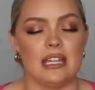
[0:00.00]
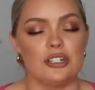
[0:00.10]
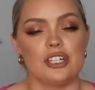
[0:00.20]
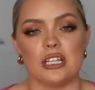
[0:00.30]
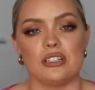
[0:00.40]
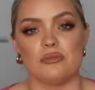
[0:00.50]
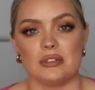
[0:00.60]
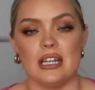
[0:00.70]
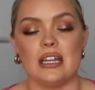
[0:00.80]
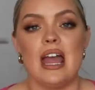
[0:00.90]
Taylor Jenkins
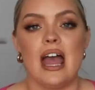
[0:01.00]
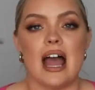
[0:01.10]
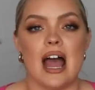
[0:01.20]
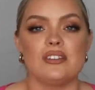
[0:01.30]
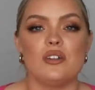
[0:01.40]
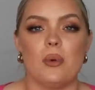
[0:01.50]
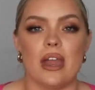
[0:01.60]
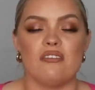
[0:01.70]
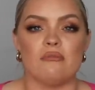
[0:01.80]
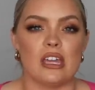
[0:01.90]
Reid has a
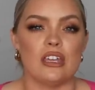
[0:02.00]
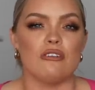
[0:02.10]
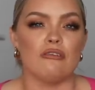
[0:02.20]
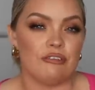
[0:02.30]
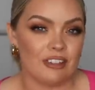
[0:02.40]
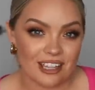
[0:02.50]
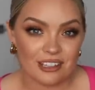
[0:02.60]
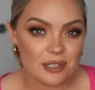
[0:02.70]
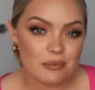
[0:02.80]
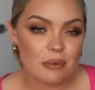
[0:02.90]
way of making you feel
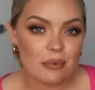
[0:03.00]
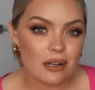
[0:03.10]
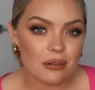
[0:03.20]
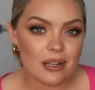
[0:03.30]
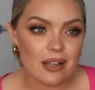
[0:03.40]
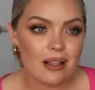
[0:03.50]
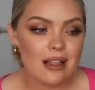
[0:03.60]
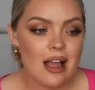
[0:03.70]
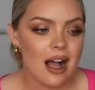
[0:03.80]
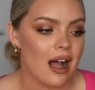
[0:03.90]
like those people are
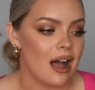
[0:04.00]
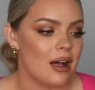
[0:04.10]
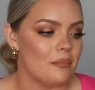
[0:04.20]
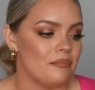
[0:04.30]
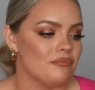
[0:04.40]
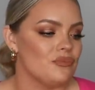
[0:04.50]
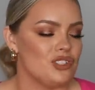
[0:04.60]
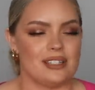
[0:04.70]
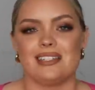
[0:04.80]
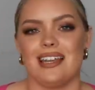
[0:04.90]
real. Um,
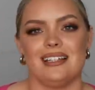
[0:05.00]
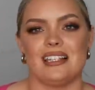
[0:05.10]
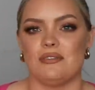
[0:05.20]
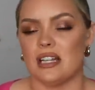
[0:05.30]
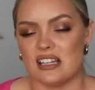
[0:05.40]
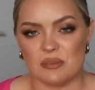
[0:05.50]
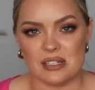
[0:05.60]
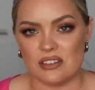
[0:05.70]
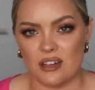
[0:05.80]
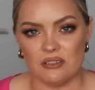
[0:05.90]
just like Seven
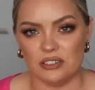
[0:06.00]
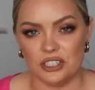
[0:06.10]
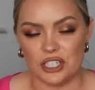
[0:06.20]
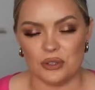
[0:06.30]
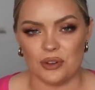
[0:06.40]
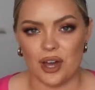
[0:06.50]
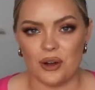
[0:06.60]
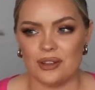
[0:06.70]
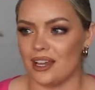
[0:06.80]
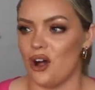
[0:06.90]
Husbands of Evelyn
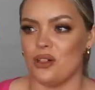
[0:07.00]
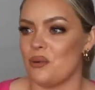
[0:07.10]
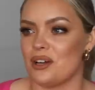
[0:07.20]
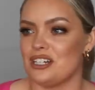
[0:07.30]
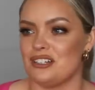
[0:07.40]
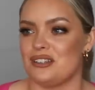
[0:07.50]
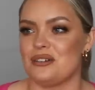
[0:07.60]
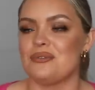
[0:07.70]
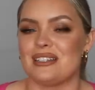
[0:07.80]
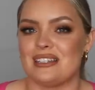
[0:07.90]
Hugo, like all I wanted to
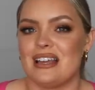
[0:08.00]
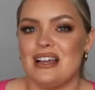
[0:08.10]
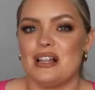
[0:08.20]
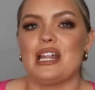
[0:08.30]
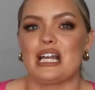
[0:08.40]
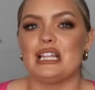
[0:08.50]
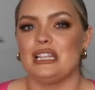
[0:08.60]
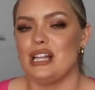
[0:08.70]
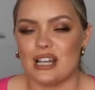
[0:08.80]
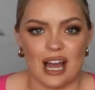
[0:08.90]
do was like
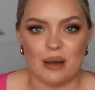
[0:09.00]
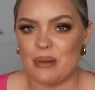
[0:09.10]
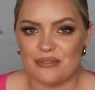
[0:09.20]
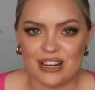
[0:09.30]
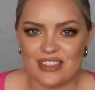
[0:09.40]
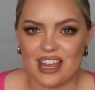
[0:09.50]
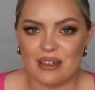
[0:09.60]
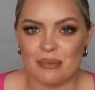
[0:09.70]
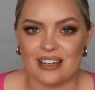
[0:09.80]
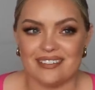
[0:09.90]
look up
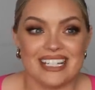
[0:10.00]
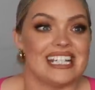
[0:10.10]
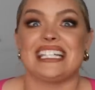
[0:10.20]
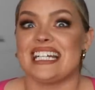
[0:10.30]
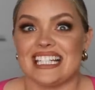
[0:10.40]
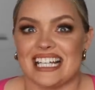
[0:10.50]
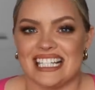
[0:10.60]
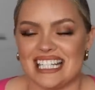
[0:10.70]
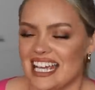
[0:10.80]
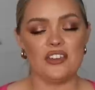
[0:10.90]
everything, but it doesn't
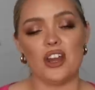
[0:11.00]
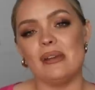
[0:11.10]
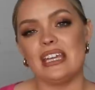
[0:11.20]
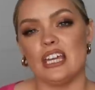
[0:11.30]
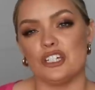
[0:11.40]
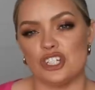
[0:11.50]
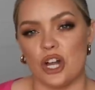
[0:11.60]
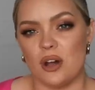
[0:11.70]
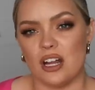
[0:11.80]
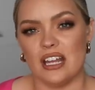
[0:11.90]
exist. And they were making a
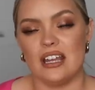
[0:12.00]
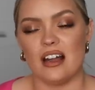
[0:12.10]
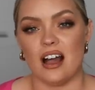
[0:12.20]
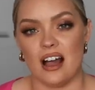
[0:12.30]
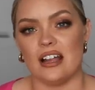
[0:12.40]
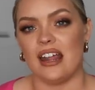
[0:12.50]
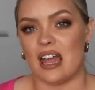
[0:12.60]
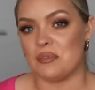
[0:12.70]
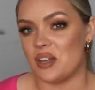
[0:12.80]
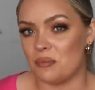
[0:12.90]
show on it on
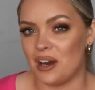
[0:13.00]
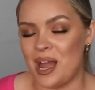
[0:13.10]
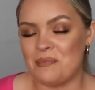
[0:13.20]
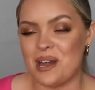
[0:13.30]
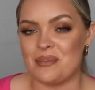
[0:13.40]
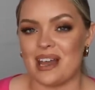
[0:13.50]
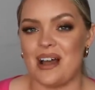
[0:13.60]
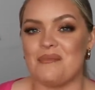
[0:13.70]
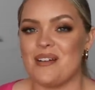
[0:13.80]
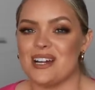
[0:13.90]
Amazon Prime coming
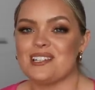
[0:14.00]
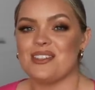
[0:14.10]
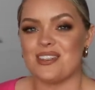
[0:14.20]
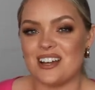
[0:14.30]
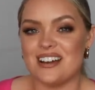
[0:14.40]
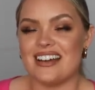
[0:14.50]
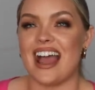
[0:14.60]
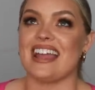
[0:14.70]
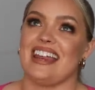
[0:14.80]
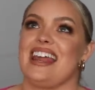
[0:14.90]
out March 3rd.
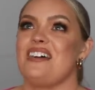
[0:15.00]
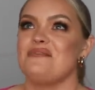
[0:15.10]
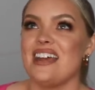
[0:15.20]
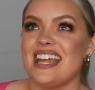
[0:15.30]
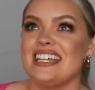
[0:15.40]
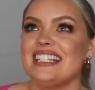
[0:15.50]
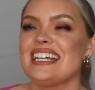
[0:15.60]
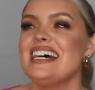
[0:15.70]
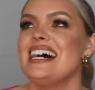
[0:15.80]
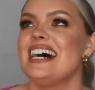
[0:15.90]
I cannot wait.
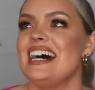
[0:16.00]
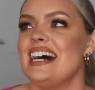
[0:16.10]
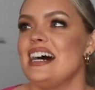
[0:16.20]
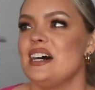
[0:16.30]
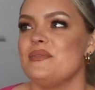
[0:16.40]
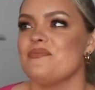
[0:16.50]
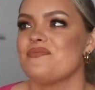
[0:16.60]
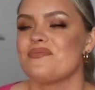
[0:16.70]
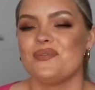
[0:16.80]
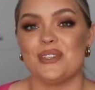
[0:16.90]
Um,
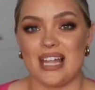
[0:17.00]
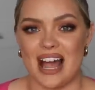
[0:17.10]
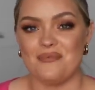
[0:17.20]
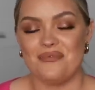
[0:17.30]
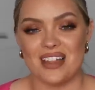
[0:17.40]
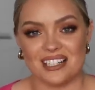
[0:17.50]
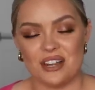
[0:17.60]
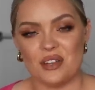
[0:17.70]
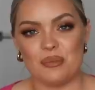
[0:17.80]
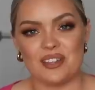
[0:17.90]
so yeah, that's
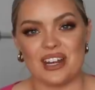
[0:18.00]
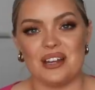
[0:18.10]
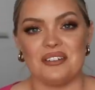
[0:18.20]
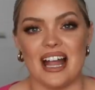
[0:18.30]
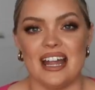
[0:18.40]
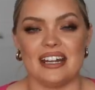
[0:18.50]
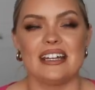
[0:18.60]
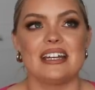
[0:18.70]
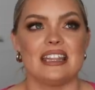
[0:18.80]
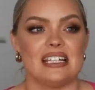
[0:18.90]
another book that I read
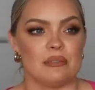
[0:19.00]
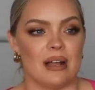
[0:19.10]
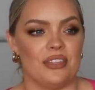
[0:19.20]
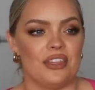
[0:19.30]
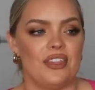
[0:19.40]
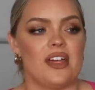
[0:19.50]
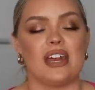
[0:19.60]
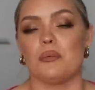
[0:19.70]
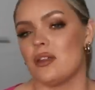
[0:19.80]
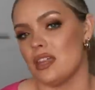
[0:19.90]
this month
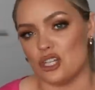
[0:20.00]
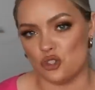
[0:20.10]
that I really